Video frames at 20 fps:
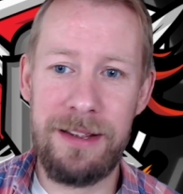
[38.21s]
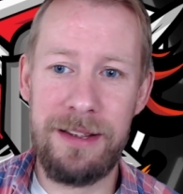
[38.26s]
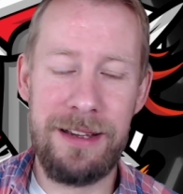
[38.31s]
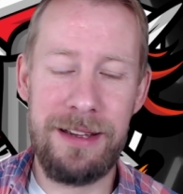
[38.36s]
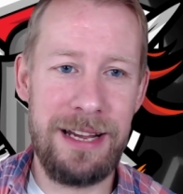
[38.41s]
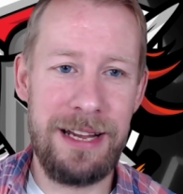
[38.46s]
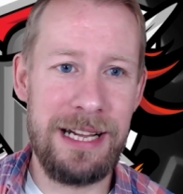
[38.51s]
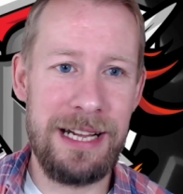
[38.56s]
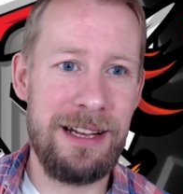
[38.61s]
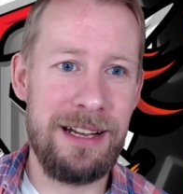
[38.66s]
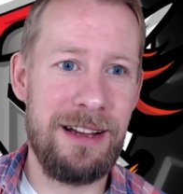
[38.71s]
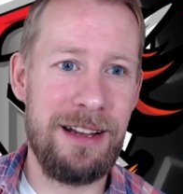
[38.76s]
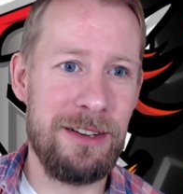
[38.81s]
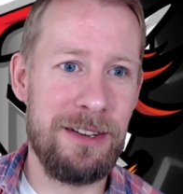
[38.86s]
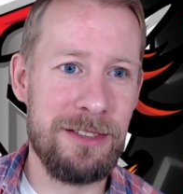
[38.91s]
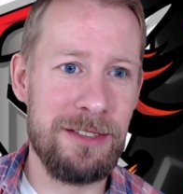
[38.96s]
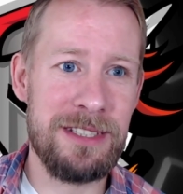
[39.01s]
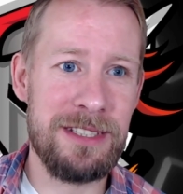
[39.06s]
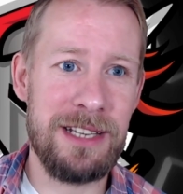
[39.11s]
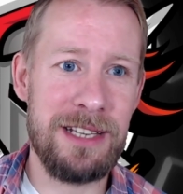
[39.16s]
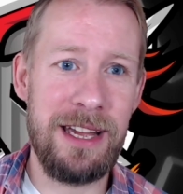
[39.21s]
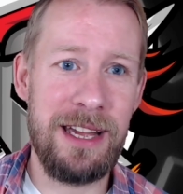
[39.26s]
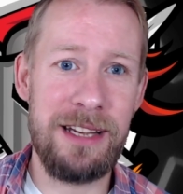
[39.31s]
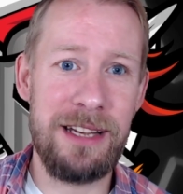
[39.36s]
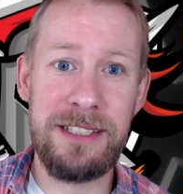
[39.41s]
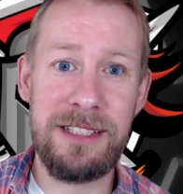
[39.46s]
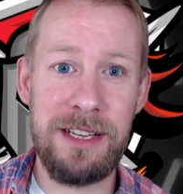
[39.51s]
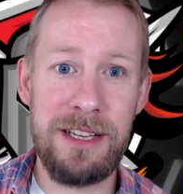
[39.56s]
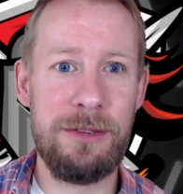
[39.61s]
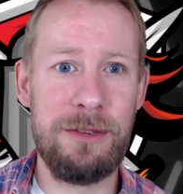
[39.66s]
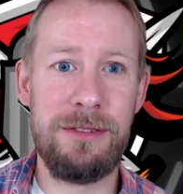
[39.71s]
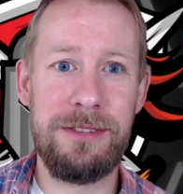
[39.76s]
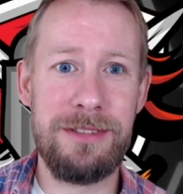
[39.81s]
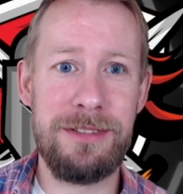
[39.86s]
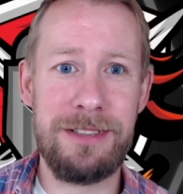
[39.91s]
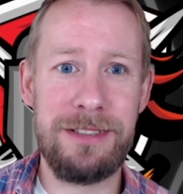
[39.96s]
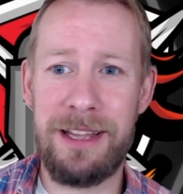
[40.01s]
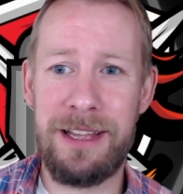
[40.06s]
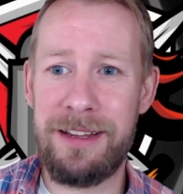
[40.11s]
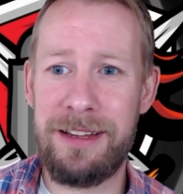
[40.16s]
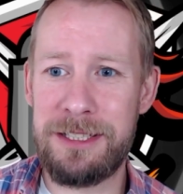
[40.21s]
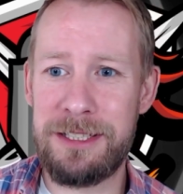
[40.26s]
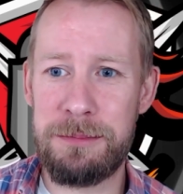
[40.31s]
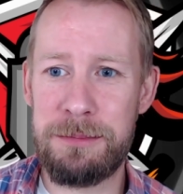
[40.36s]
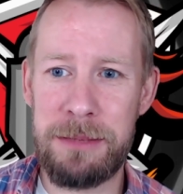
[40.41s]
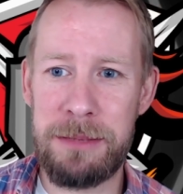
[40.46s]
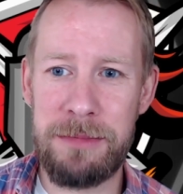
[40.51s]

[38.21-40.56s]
Honestly, I don't like spend